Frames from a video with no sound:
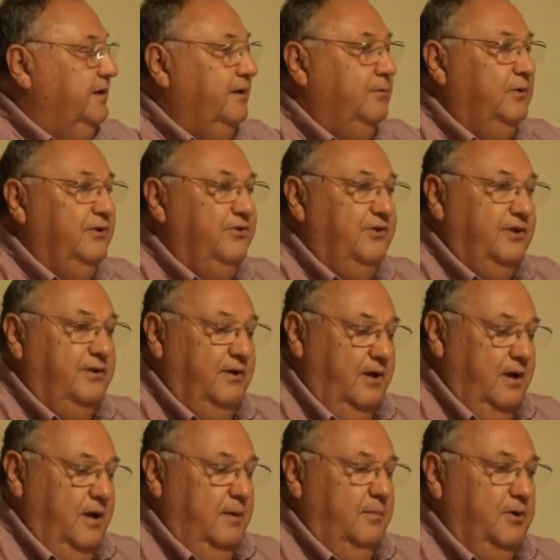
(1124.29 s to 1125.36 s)
It was the
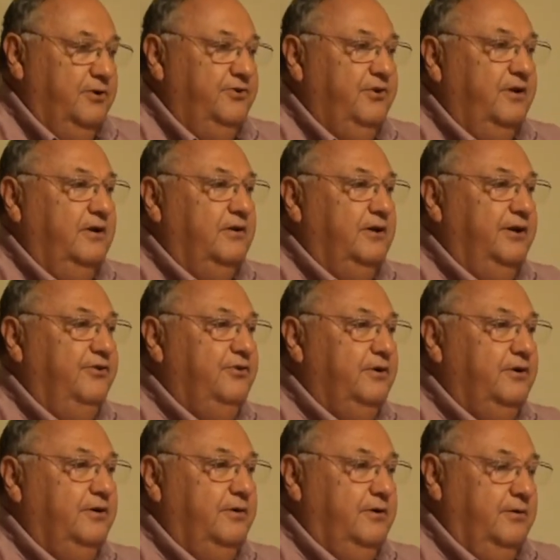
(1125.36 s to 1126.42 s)
person that
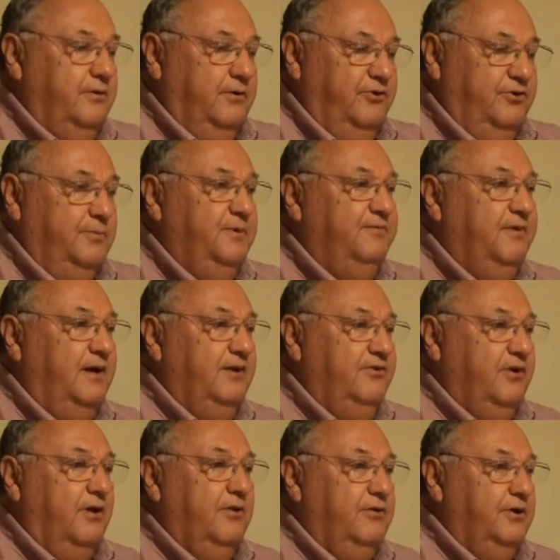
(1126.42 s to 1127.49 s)
research supervised
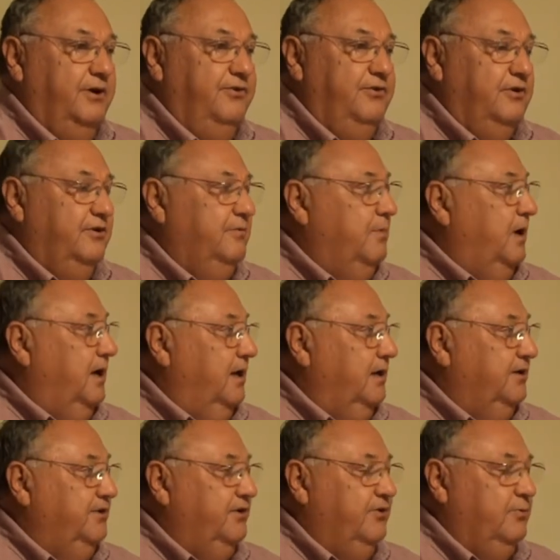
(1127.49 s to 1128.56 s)
all the research
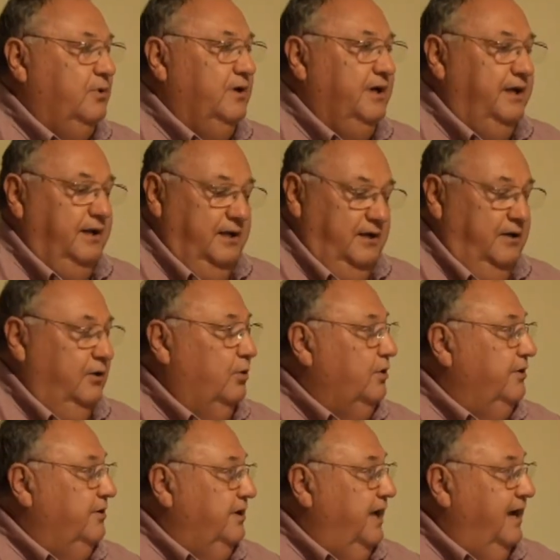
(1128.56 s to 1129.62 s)
biologists working in the
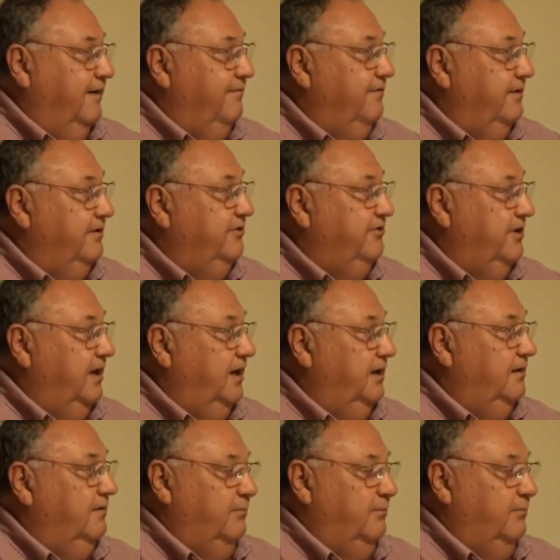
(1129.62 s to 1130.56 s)
northern half of the state.